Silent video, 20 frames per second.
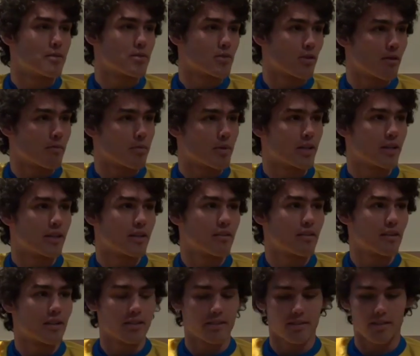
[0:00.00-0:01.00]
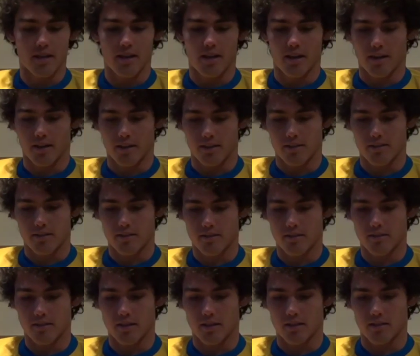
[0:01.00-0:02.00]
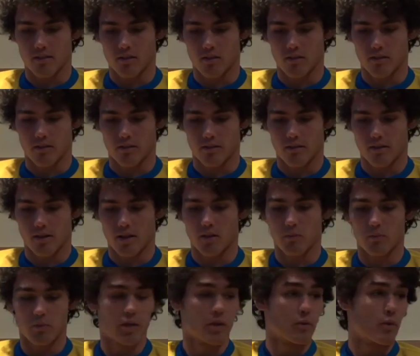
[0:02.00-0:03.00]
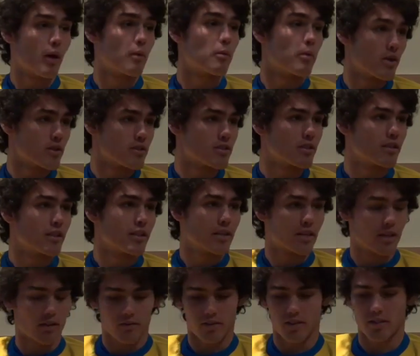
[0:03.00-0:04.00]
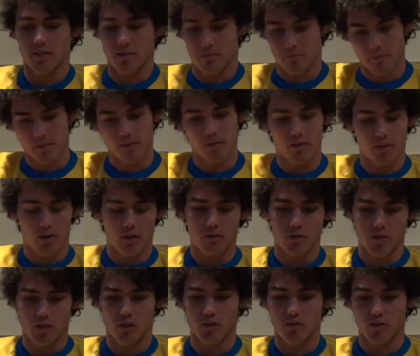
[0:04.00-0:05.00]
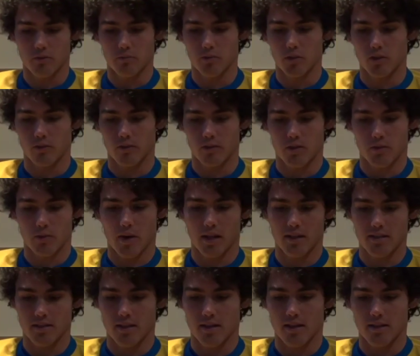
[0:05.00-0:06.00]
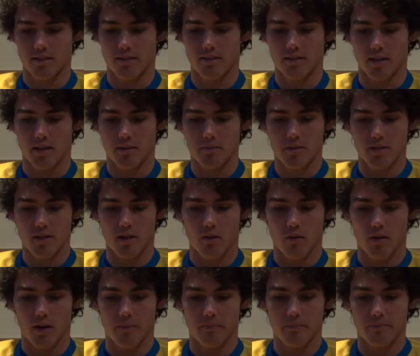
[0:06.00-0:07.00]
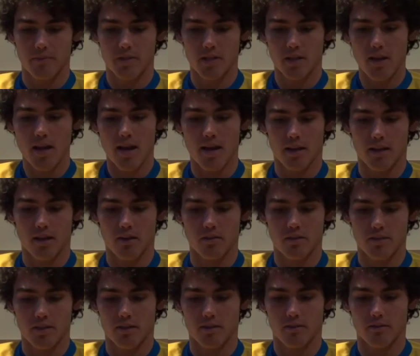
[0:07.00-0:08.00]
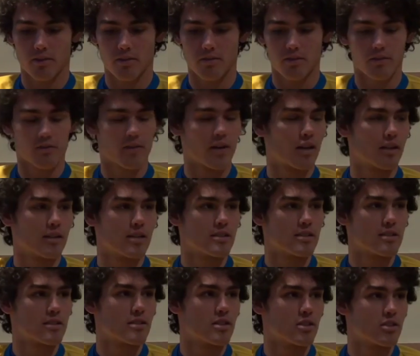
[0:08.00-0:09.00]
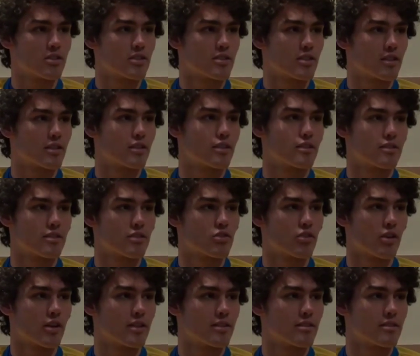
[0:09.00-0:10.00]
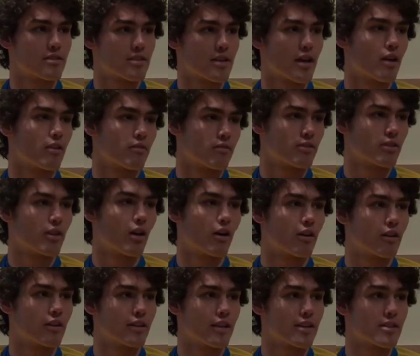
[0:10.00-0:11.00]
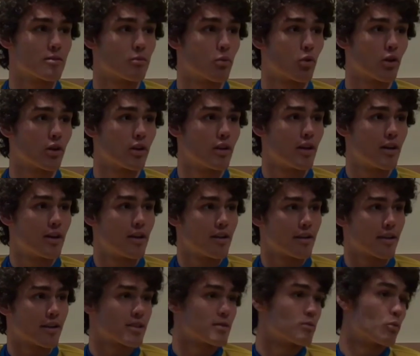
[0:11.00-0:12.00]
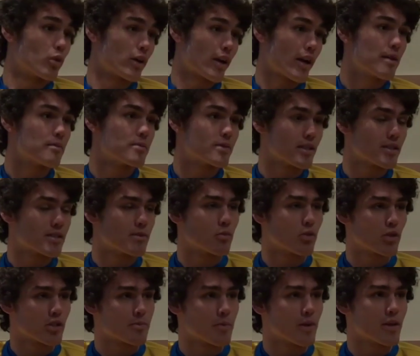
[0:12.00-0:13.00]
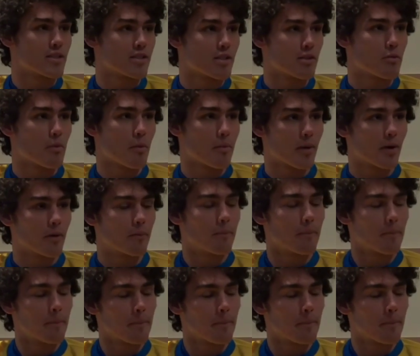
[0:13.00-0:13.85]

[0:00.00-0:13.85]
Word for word: games while I've been here, and uh, it's it's gone you know pretty well personally, and obviously you know, results are improving as well as a, as a team. So um, so yeah, you know, it was a it was a fairly easy decision to, to try and stay on for longer and get some more get some more games, get some more experience in them. But